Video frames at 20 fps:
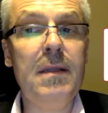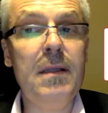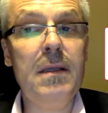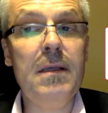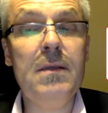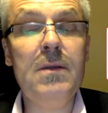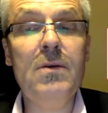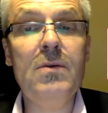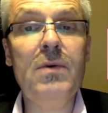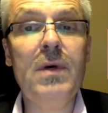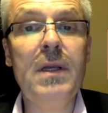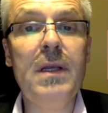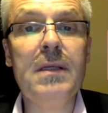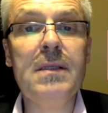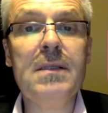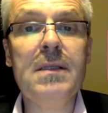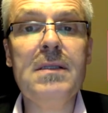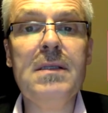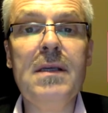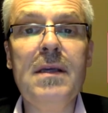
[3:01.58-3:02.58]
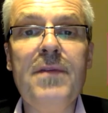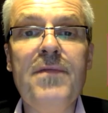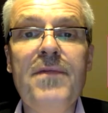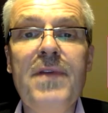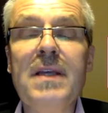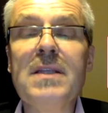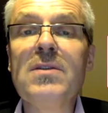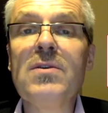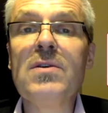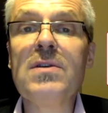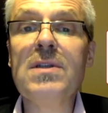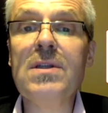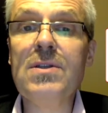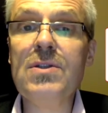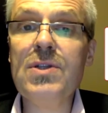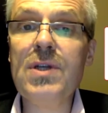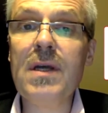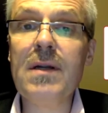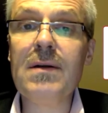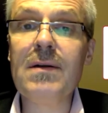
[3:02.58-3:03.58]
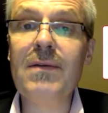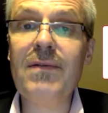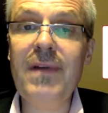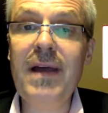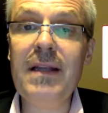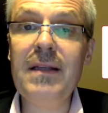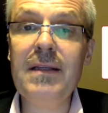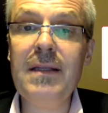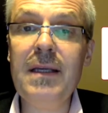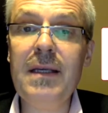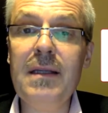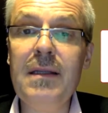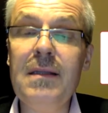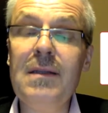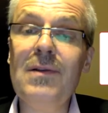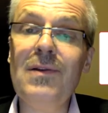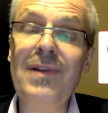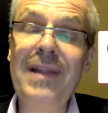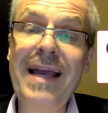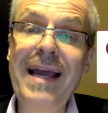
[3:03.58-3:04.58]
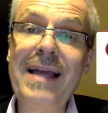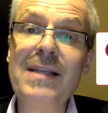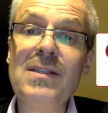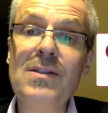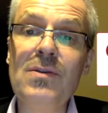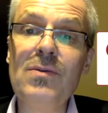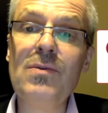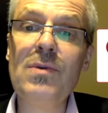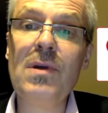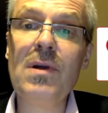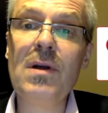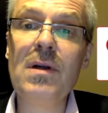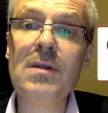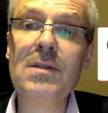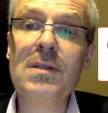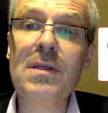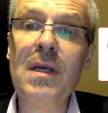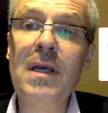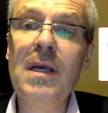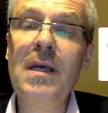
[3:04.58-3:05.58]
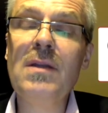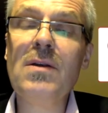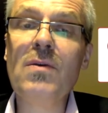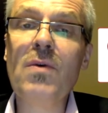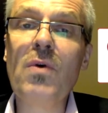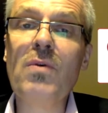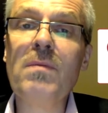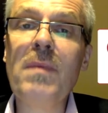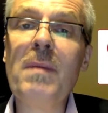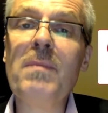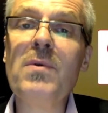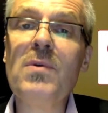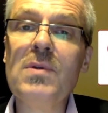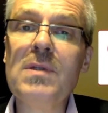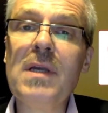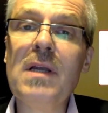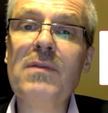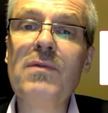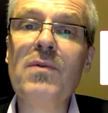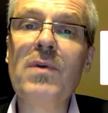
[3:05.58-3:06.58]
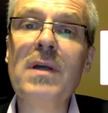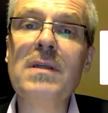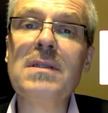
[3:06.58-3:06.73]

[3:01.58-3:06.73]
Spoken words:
the new and existing investors in general, validated the last 2 years, the roadmap you set for